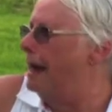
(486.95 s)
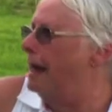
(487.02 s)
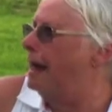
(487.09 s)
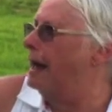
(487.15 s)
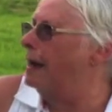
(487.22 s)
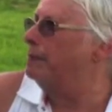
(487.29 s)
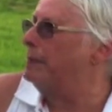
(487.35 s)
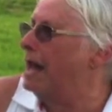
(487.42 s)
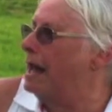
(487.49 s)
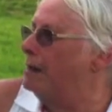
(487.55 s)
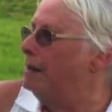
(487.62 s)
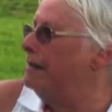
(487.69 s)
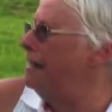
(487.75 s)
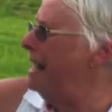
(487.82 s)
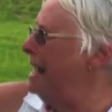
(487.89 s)
Um,
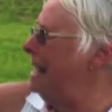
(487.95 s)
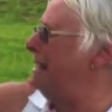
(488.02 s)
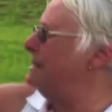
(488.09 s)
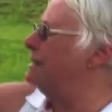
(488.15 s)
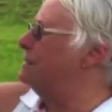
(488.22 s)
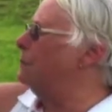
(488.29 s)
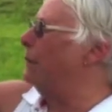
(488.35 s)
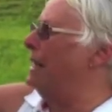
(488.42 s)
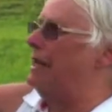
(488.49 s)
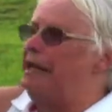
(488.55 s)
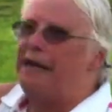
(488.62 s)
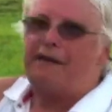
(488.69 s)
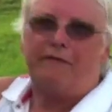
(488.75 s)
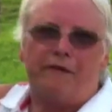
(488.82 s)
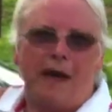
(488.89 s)
and these we
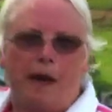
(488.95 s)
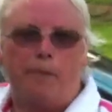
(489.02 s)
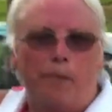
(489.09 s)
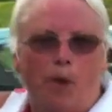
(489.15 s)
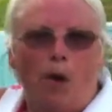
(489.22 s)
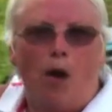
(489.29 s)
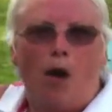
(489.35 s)
leave up